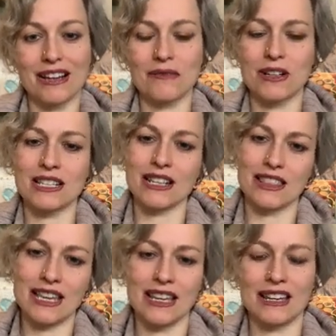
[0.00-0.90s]
It wants to
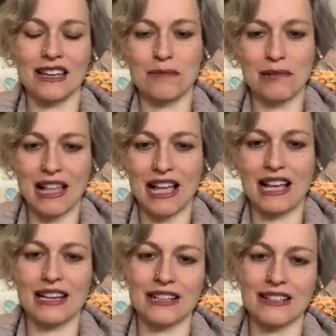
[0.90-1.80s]
think and
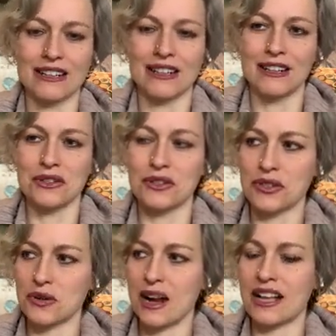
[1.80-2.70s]
plan and
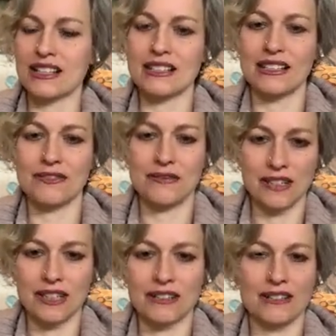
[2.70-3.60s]
stress and
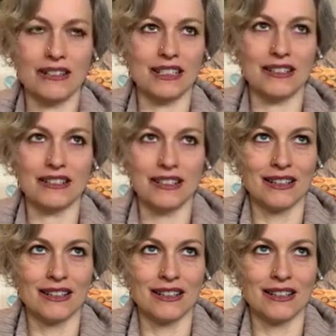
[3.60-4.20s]
feel and